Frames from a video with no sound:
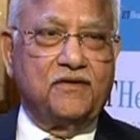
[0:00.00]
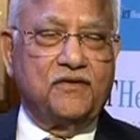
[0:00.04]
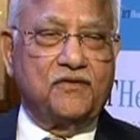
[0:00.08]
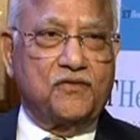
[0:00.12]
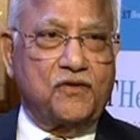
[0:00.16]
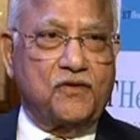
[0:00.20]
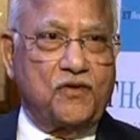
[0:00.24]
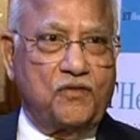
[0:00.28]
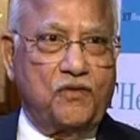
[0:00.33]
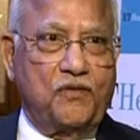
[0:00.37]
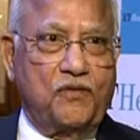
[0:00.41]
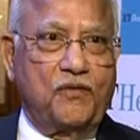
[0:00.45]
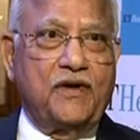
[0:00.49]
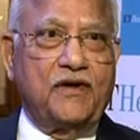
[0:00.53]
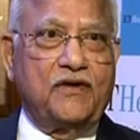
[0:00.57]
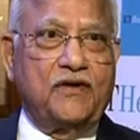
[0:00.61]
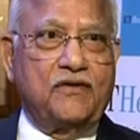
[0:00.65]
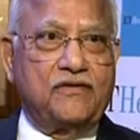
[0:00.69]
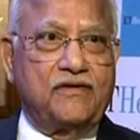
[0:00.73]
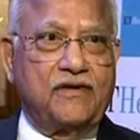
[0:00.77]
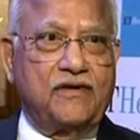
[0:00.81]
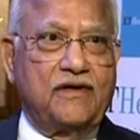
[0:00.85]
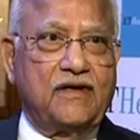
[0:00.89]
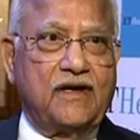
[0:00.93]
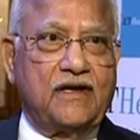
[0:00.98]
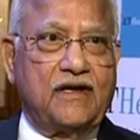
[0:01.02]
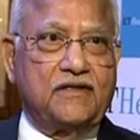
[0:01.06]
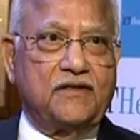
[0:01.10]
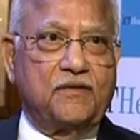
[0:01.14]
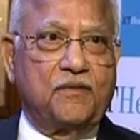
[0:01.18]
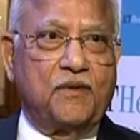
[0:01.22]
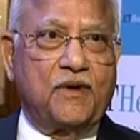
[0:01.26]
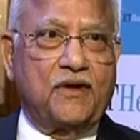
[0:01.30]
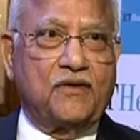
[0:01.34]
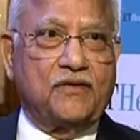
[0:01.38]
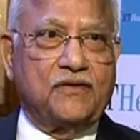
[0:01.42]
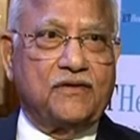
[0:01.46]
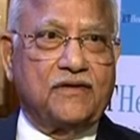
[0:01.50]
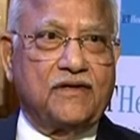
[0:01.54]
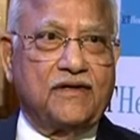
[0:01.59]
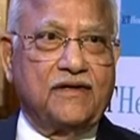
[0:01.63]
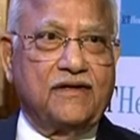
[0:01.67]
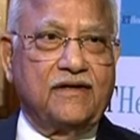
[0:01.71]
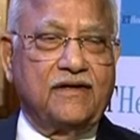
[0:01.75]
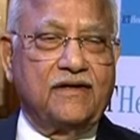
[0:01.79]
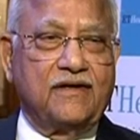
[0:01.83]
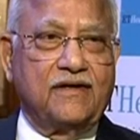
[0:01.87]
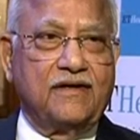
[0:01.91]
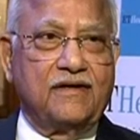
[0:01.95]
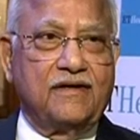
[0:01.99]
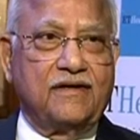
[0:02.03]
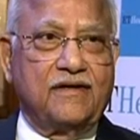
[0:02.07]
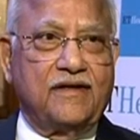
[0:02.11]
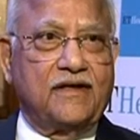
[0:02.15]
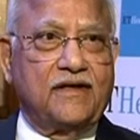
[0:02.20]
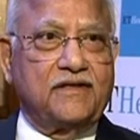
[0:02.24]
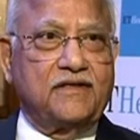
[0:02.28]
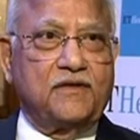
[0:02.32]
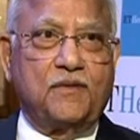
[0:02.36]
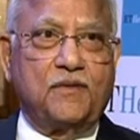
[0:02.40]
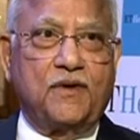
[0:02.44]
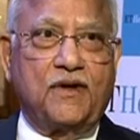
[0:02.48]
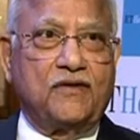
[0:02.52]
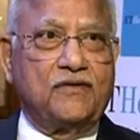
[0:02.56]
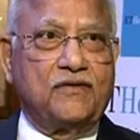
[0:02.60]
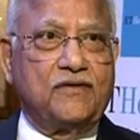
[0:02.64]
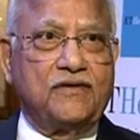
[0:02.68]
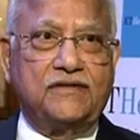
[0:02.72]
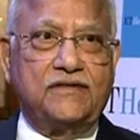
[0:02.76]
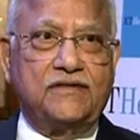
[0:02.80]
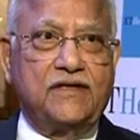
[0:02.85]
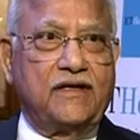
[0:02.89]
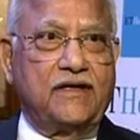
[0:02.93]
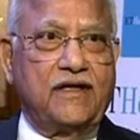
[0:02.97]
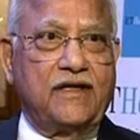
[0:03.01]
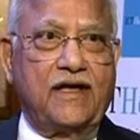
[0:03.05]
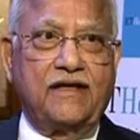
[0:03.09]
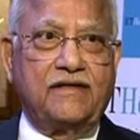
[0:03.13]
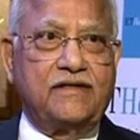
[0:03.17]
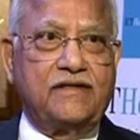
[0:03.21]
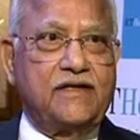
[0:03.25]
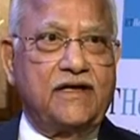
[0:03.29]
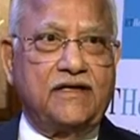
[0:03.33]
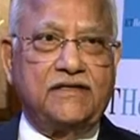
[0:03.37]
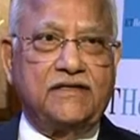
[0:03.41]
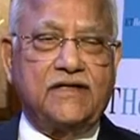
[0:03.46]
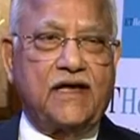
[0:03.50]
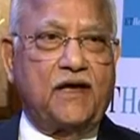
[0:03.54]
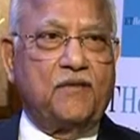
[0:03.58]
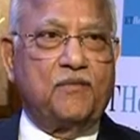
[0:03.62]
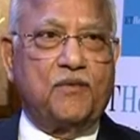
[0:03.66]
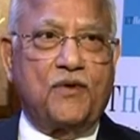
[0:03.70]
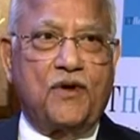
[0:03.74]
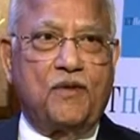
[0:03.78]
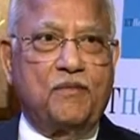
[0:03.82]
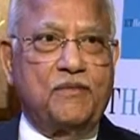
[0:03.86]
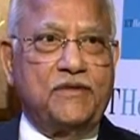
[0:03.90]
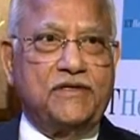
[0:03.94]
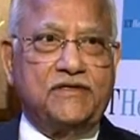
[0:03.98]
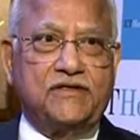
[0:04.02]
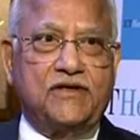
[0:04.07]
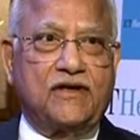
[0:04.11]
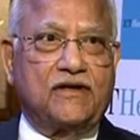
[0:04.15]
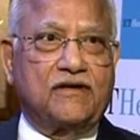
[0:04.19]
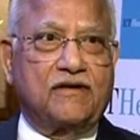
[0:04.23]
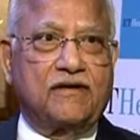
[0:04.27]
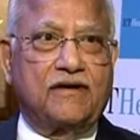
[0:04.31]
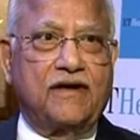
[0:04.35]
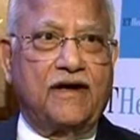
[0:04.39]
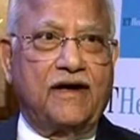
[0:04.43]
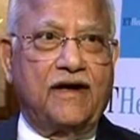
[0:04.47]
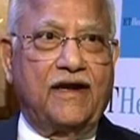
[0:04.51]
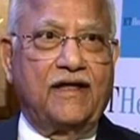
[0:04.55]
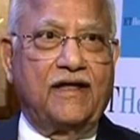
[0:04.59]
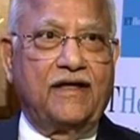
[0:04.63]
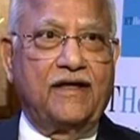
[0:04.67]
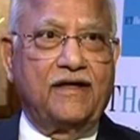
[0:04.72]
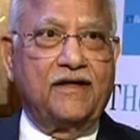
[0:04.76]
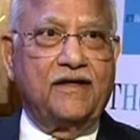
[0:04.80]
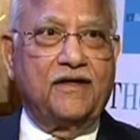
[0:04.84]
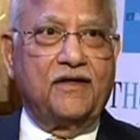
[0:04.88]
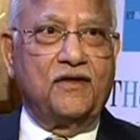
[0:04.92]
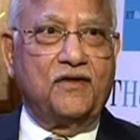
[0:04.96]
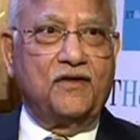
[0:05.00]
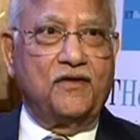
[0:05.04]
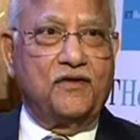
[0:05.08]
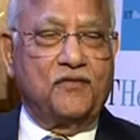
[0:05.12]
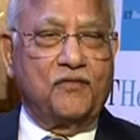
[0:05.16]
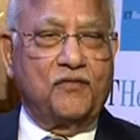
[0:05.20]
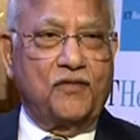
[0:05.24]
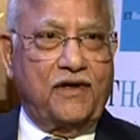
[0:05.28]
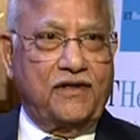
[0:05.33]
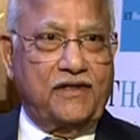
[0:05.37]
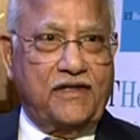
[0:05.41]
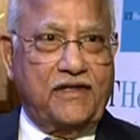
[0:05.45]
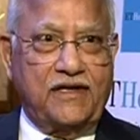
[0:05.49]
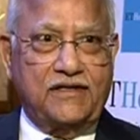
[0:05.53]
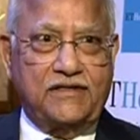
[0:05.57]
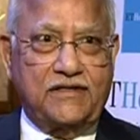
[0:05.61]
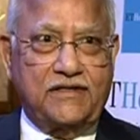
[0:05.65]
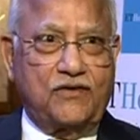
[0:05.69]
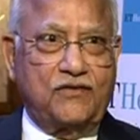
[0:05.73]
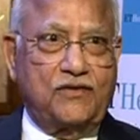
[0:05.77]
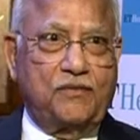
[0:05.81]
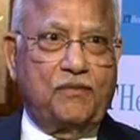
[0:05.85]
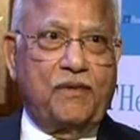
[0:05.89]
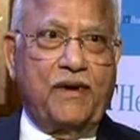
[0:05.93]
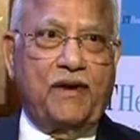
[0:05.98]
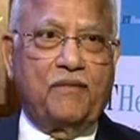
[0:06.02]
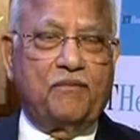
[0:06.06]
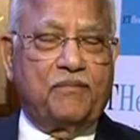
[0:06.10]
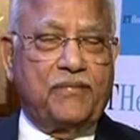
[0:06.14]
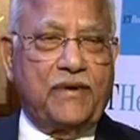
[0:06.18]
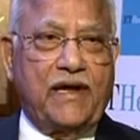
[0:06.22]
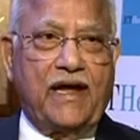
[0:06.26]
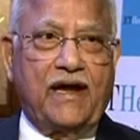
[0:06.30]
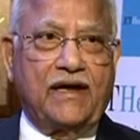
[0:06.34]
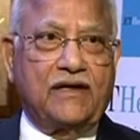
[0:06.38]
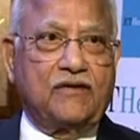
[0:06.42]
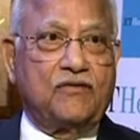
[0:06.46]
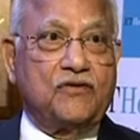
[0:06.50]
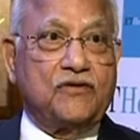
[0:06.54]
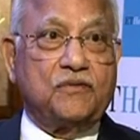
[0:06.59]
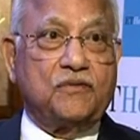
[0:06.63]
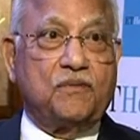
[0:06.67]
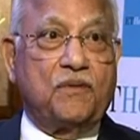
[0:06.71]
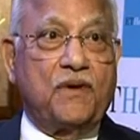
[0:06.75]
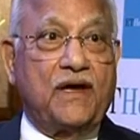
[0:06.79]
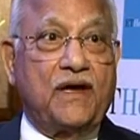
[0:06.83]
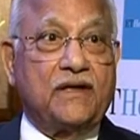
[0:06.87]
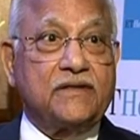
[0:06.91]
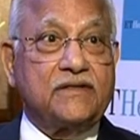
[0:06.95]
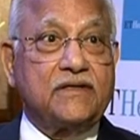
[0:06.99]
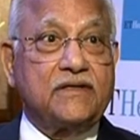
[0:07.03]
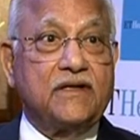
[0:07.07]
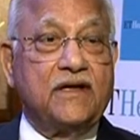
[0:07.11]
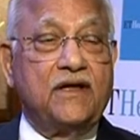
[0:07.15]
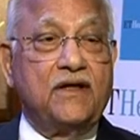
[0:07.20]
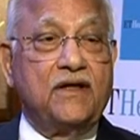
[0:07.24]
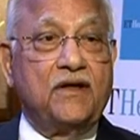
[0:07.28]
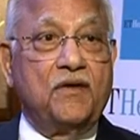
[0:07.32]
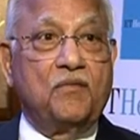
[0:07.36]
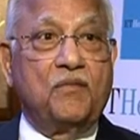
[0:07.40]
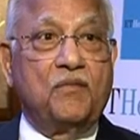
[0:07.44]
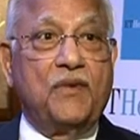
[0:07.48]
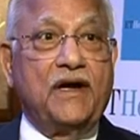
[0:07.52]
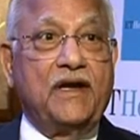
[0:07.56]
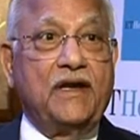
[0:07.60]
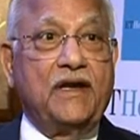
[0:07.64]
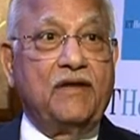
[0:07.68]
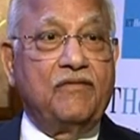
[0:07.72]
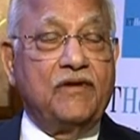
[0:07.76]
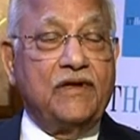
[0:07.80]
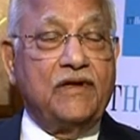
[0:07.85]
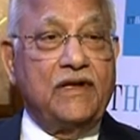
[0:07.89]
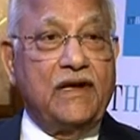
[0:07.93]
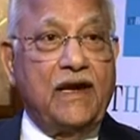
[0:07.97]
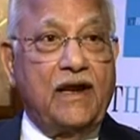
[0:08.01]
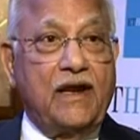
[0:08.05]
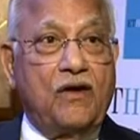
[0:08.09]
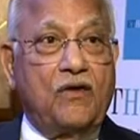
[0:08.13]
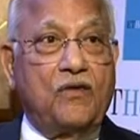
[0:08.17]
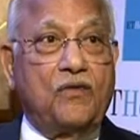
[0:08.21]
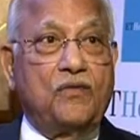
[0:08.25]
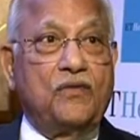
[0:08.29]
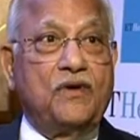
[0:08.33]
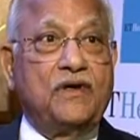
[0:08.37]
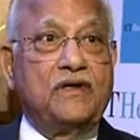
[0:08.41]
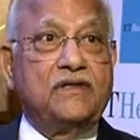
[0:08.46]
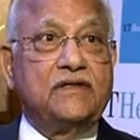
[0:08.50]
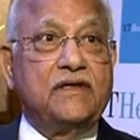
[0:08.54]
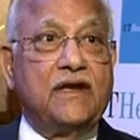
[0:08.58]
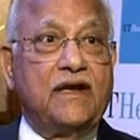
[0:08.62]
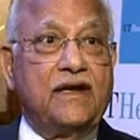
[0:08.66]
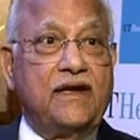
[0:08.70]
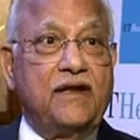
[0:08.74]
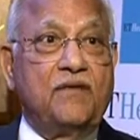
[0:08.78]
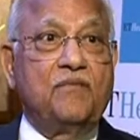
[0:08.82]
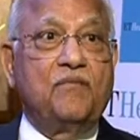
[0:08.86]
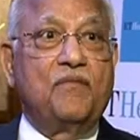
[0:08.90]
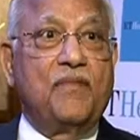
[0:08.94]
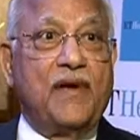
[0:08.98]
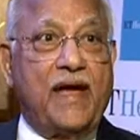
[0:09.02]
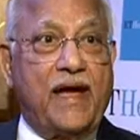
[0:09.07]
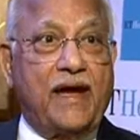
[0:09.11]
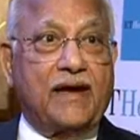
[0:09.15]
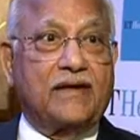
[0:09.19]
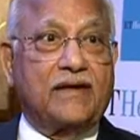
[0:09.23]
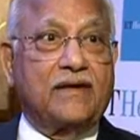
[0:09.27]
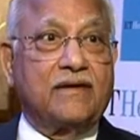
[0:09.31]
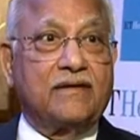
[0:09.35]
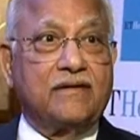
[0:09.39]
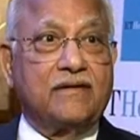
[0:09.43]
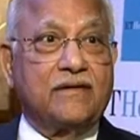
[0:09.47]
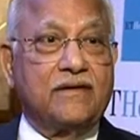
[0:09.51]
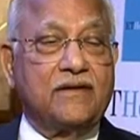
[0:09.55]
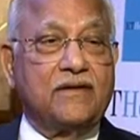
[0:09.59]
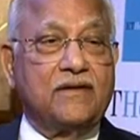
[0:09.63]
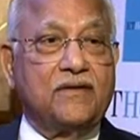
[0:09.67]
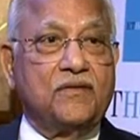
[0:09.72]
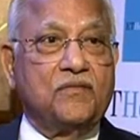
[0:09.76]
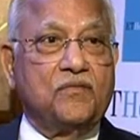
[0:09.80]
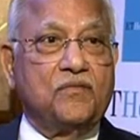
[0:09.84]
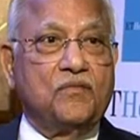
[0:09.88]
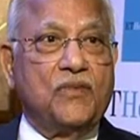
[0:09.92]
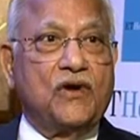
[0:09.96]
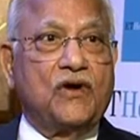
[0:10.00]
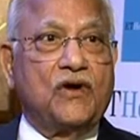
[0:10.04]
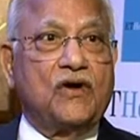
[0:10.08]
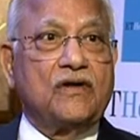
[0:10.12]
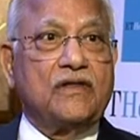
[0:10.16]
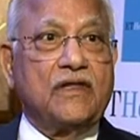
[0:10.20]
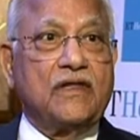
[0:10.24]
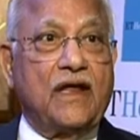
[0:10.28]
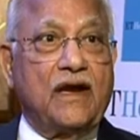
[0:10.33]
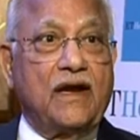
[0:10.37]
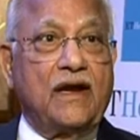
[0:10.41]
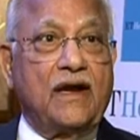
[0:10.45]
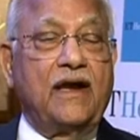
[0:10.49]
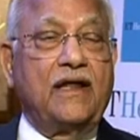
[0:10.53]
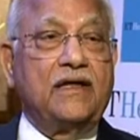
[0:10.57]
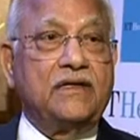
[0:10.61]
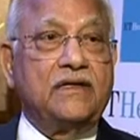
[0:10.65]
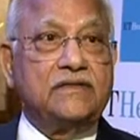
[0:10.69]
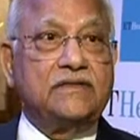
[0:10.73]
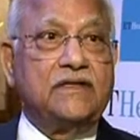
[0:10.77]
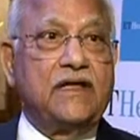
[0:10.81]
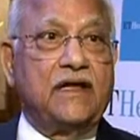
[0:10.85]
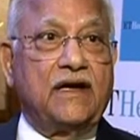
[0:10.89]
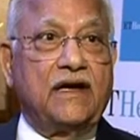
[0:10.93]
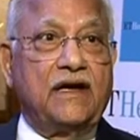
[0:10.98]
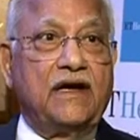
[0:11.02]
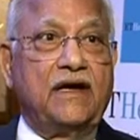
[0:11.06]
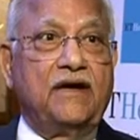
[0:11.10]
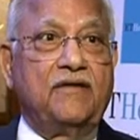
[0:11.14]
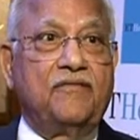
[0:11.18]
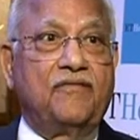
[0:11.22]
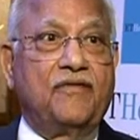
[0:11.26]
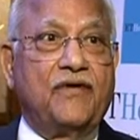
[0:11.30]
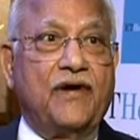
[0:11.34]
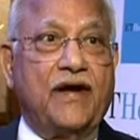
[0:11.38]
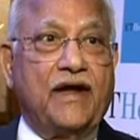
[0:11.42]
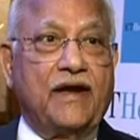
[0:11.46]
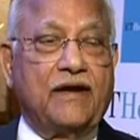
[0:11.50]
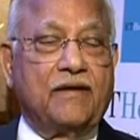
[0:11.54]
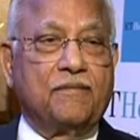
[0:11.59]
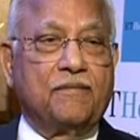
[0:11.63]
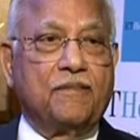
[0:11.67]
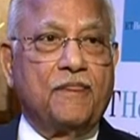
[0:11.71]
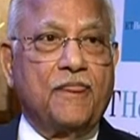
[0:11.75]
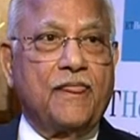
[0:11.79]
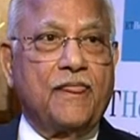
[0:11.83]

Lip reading: So we went to see Narasimhrao-ji. Narasimhrao-ji said, yes, yes, I promised Dr. Reddy, and that's how the act was passed. But even now, it's a limb act, because unless they redefine